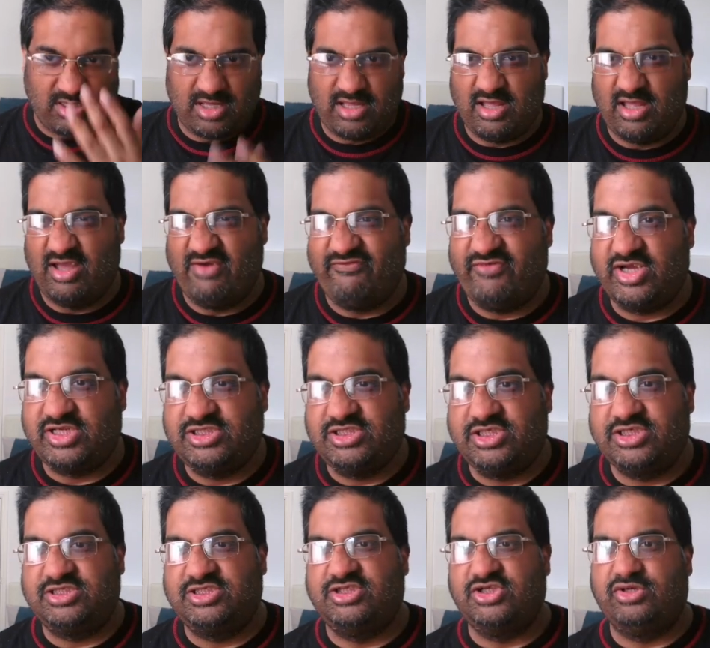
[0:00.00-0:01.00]

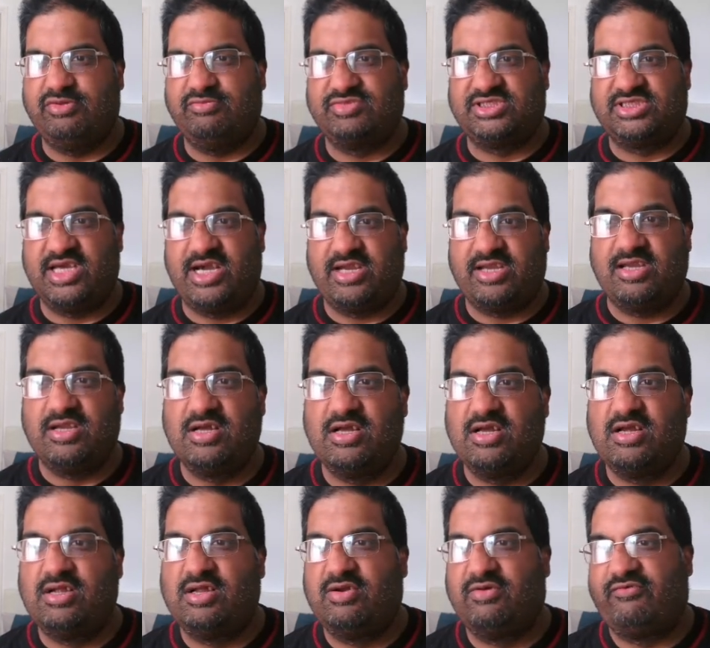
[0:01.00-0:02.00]
Avengers Doomsday
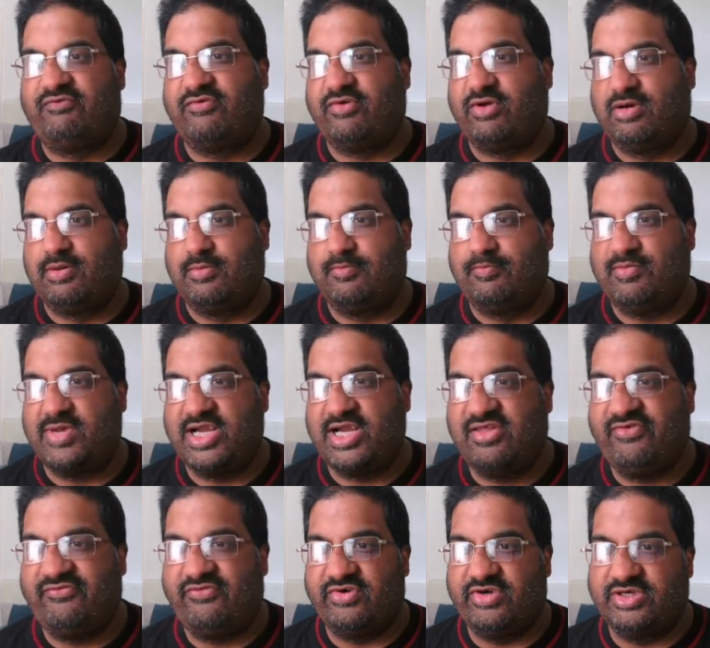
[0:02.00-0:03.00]
from May the
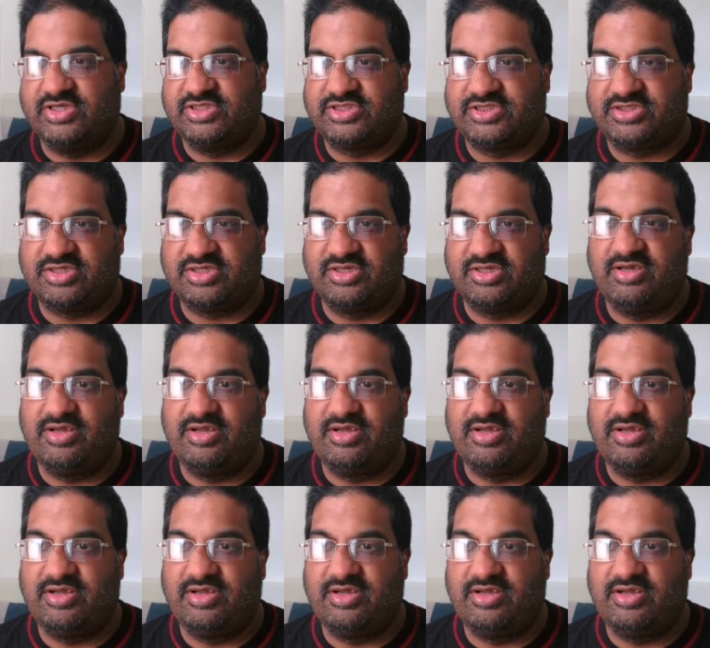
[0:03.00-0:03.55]
1st